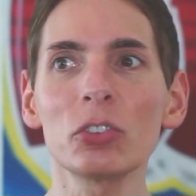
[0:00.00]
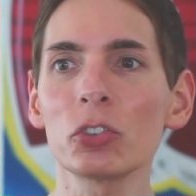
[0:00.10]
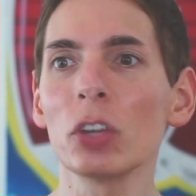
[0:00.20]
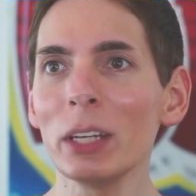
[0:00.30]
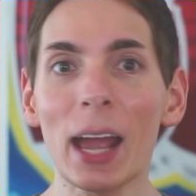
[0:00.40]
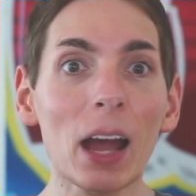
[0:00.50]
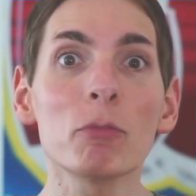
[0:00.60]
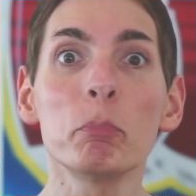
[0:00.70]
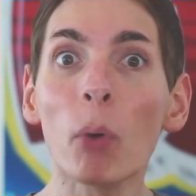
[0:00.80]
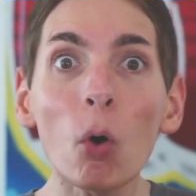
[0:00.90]
It's just, we
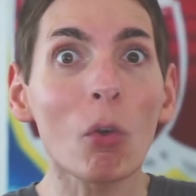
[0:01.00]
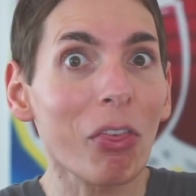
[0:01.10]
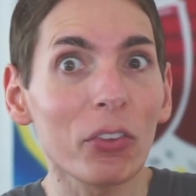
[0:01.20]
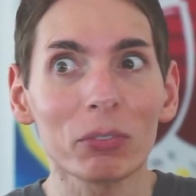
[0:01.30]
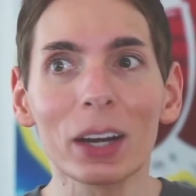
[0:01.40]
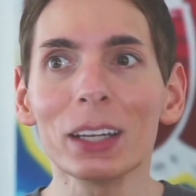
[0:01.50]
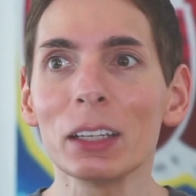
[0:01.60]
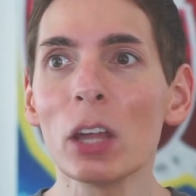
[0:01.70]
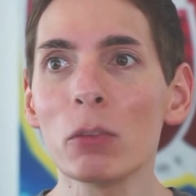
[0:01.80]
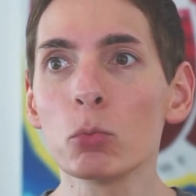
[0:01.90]
have both, right?
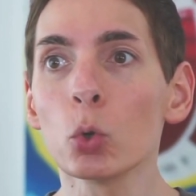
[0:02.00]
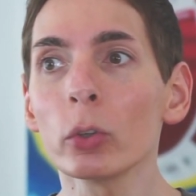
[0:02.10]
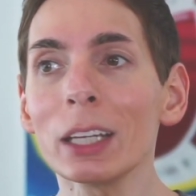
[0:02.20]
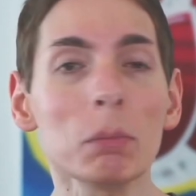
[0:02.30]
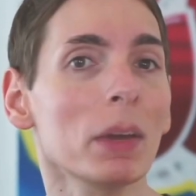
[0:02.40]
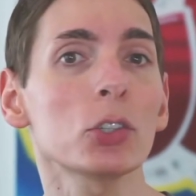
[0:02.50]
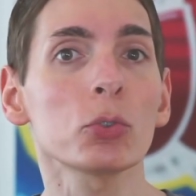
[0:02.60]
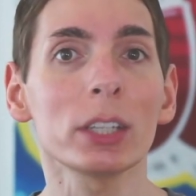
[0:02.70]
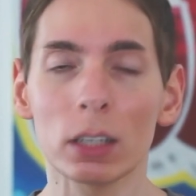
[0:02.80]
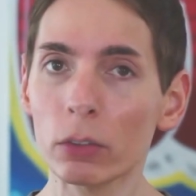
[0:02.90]
And, and ruling and
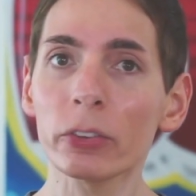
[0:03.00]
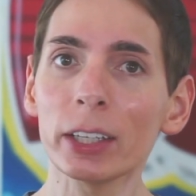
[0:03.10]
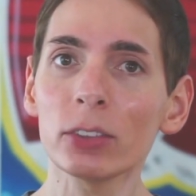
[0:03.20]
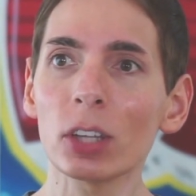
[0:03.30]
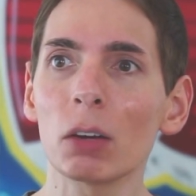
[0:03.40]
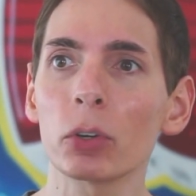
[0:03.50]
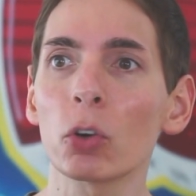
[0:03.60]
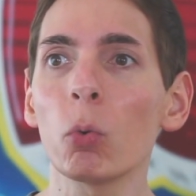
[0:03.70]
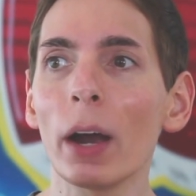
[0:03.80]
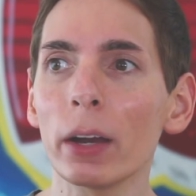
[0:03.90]
measuring and other things that
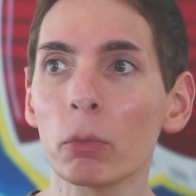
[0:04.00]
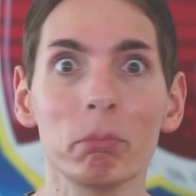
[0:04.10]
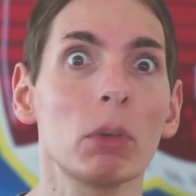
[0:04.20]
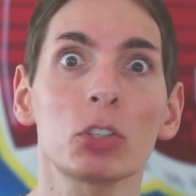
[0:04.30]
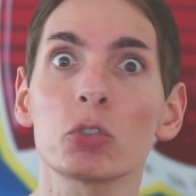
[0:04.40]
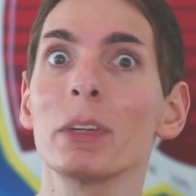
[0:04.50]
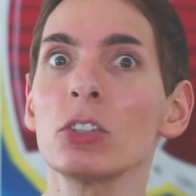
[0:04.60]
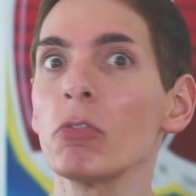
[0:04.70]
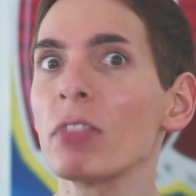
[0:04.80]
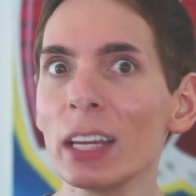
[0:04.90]
require
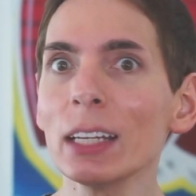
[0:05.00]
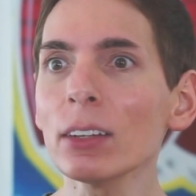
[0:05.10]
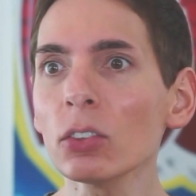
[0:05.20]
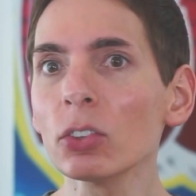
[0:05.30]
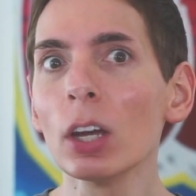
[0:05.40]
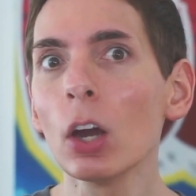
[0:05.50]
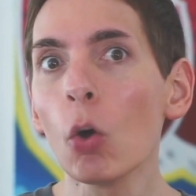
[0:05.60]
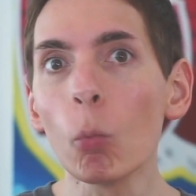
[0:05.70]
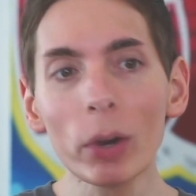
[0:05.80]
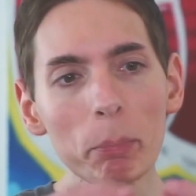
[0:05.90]
measurement of things.
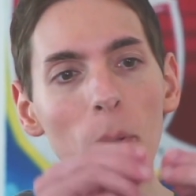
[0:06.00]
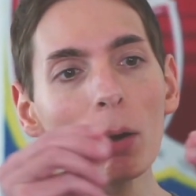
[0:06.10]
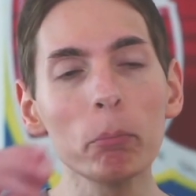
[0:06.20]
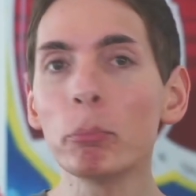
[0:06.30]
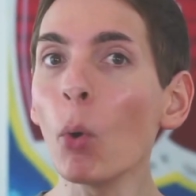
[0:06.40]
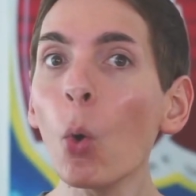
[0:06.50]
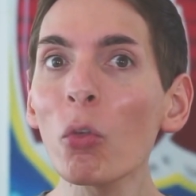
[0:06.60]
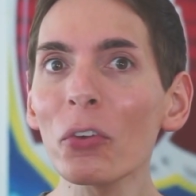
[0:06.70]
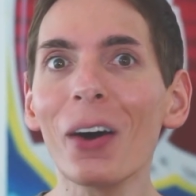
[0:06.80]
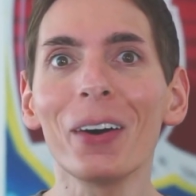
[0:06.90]
We put
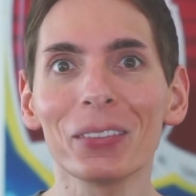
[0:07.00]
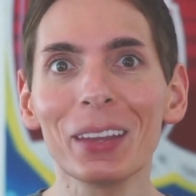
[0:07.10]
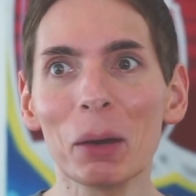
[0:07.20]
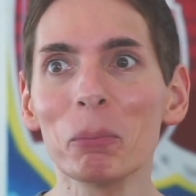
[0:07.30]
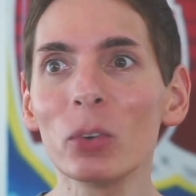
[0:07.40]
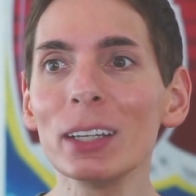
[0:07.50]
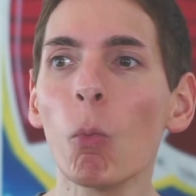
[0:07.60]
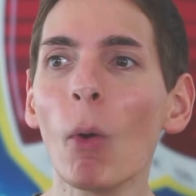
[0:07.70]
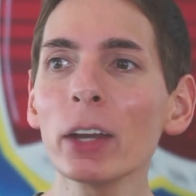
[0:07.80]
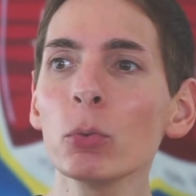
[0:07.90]
both on them. We,
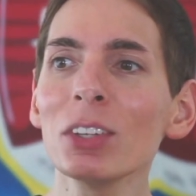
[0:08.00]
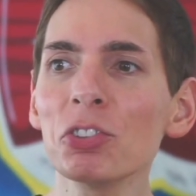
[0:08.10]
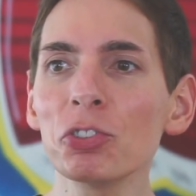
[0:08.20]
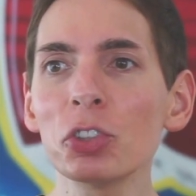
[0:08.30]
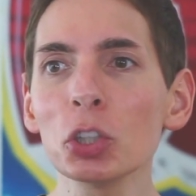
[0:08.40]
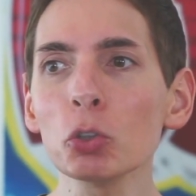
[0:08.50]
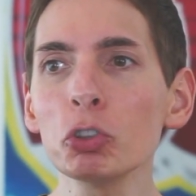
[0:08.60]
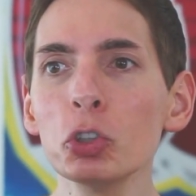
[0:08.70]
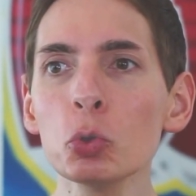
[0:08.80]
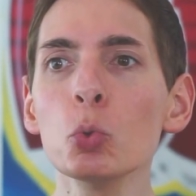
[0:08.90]
why do we still
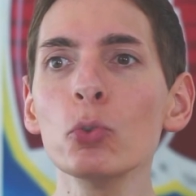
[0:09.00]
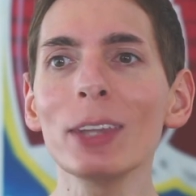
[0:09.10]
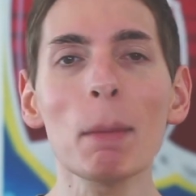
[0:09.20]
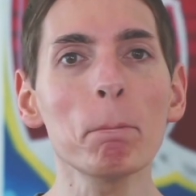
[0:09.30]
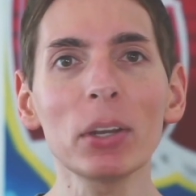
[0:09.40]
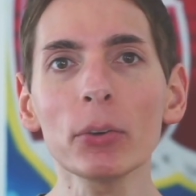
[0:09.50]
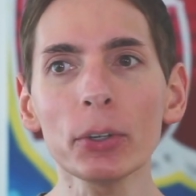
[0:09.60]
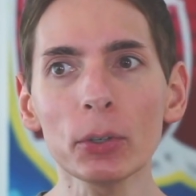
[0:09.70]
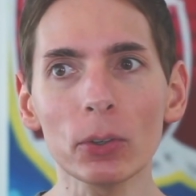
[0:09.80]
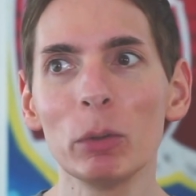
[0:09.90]
use
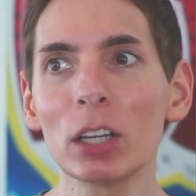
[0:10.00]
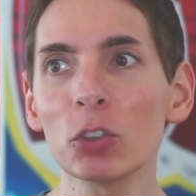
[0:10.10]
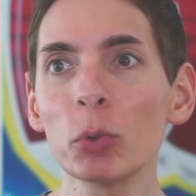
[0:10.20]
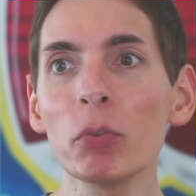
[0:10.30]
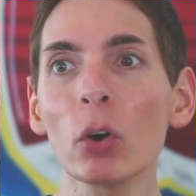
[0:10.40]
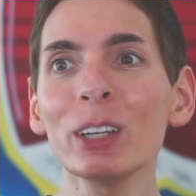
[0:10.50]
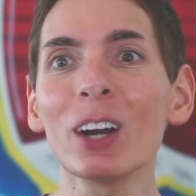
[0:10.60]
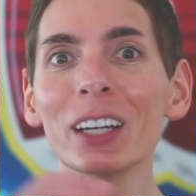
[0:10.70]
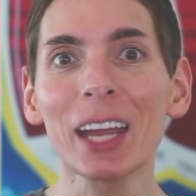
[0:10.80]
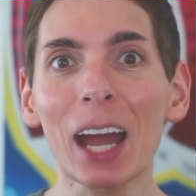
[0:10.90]
imperial? Because we've already
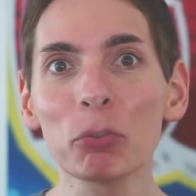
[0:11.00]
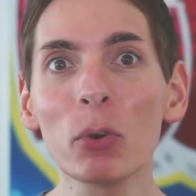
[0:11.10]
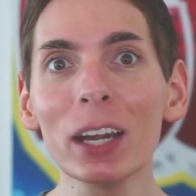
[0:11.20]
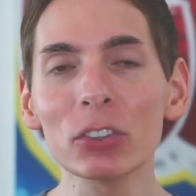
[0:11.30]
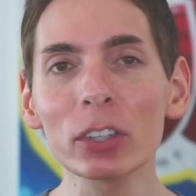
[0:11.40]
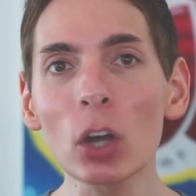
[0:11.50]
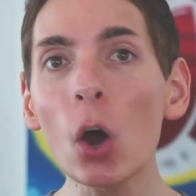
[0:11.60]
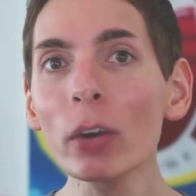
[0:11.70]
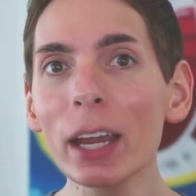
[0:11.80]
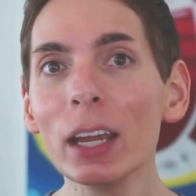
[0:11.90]
gone halfway. It's like,
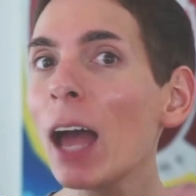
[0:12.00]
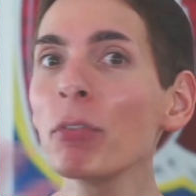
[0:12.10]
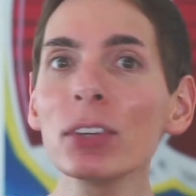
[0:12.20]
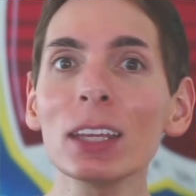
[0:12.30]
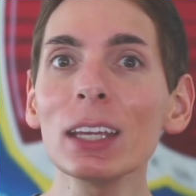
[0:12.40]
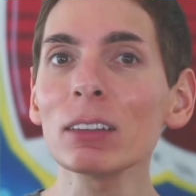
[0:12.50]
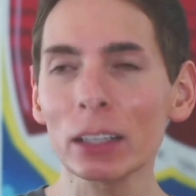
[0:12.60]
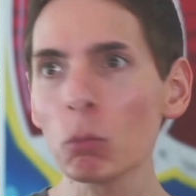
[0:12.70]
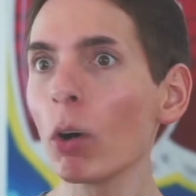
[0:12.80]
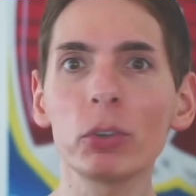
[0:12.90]
okay, everything,
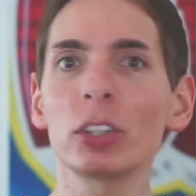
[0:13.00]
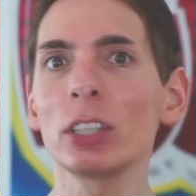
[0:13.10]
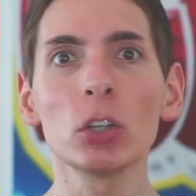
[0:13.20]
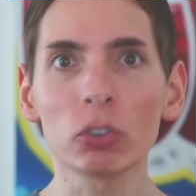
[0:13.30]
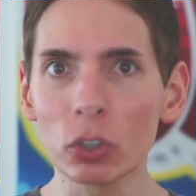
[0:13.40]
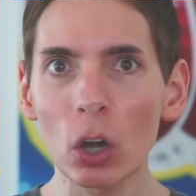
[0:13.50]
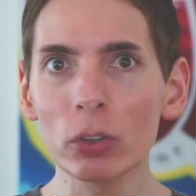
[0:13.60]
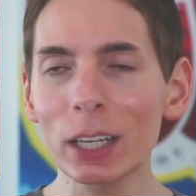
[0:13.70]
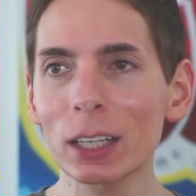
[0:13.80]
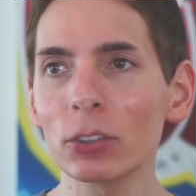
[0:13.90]
like what was it, years
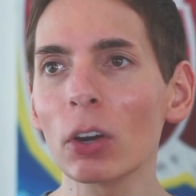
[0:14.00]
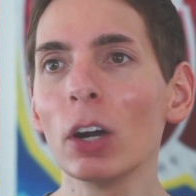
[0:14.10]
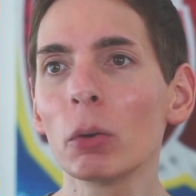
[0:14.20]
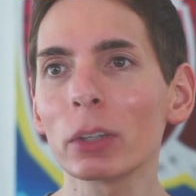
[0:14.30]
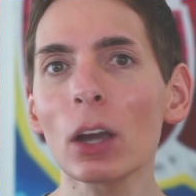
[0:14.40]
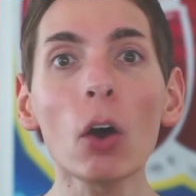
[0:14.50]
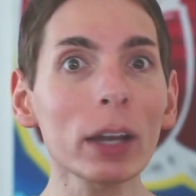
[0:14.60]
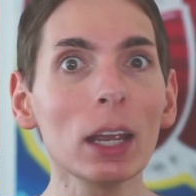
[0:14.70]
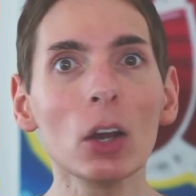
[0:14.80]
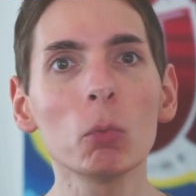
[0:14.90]
ago, decades ago, we're like,
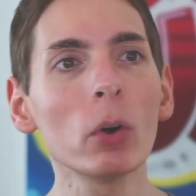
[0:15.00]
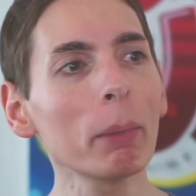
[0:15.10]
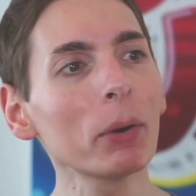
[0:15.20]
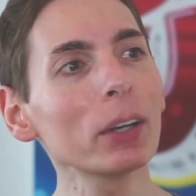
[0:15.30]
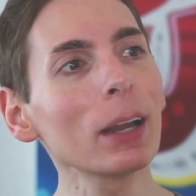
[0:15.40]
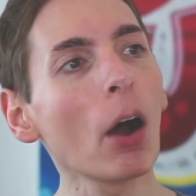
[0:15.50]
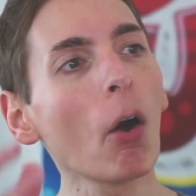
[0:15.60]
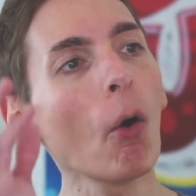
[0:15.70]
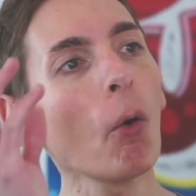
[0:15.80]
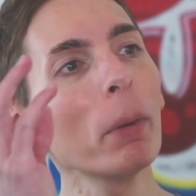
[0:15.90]
okay, we'll put
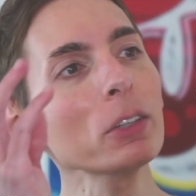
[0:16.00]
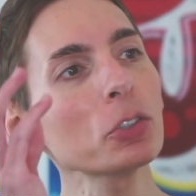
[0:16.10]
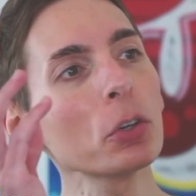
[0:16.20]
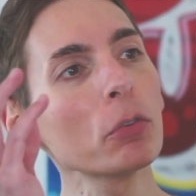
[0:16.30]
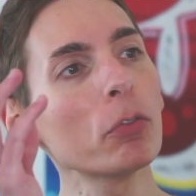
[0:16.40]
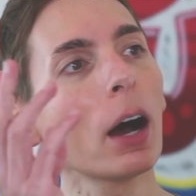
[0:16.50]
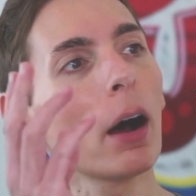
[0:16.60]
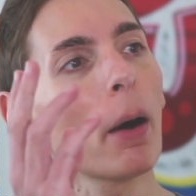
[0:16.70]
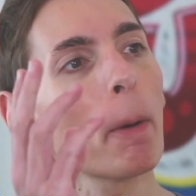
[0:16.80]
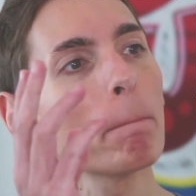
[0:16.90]
a whole bunch of
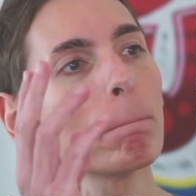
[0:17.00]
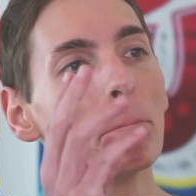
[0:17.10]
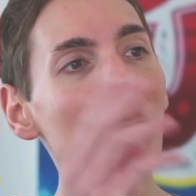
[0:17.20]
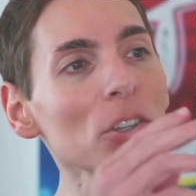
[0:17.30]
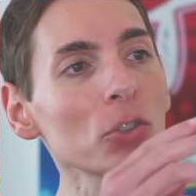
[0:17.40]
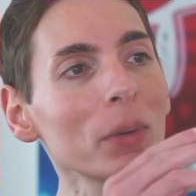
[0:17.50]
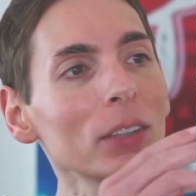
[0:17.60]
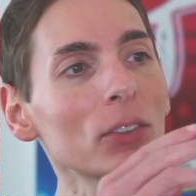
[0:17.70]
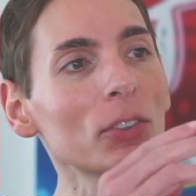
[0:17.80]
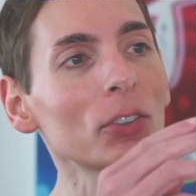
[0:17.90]
um,
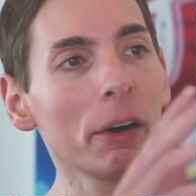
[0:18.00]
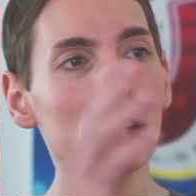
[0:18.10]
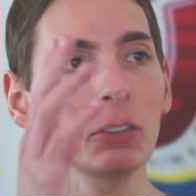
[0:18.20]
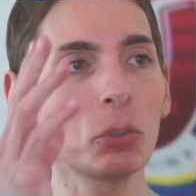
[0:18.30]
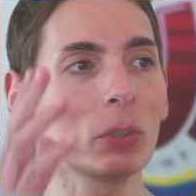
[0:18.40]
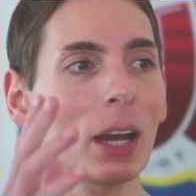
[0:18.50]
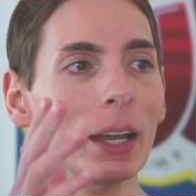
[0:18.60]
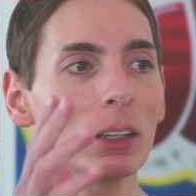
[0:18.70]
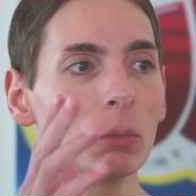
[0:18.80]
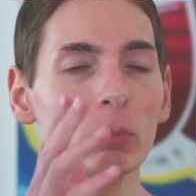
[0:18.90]
measurements onto an
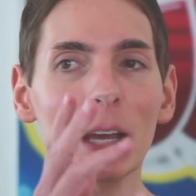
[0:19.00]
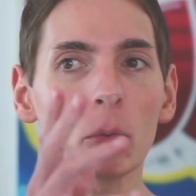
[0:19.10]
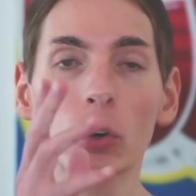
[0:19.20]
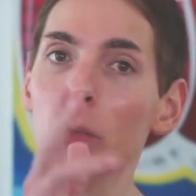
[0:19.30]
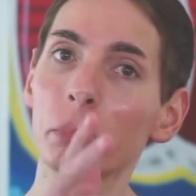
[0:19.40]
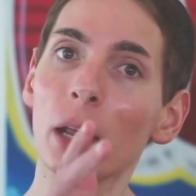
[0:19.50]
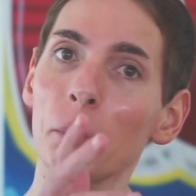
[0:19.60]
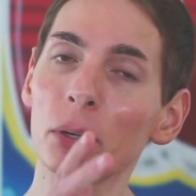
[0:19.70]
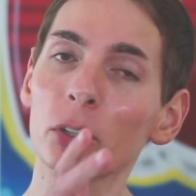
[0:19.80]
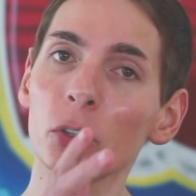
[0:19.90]
item that were in,
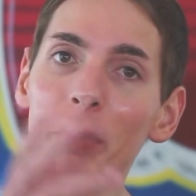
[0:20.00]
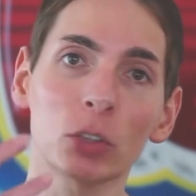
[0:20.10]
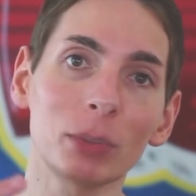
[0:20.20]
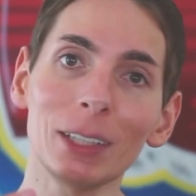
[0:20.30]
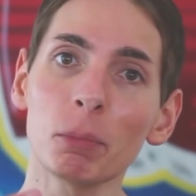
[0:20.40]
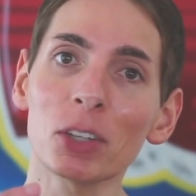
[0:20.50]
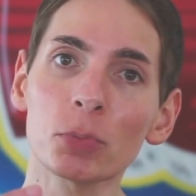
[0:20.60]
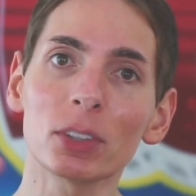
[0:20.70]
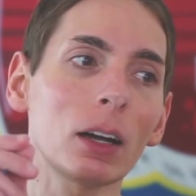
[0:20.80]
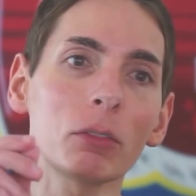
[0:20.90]
in imperial because we need the
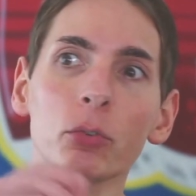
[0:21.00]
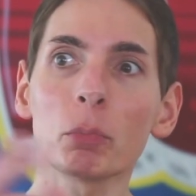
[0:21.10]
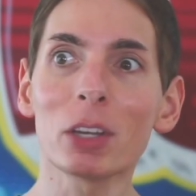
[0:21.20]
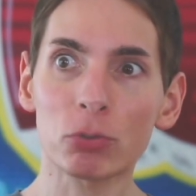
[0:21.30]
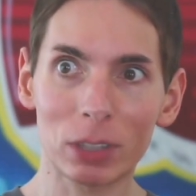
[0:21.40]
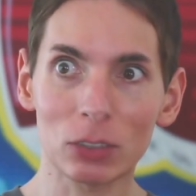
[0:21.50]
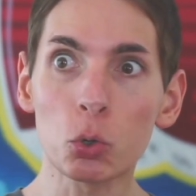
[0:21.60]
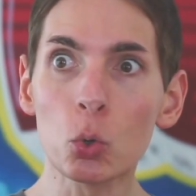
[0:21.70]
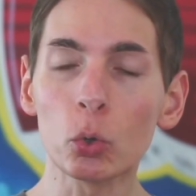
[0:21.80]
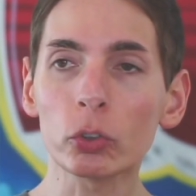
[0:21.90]
measurements uh, for measuring
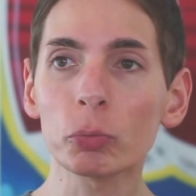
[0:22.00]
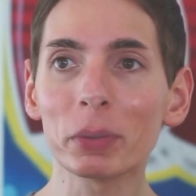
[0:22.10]
tools.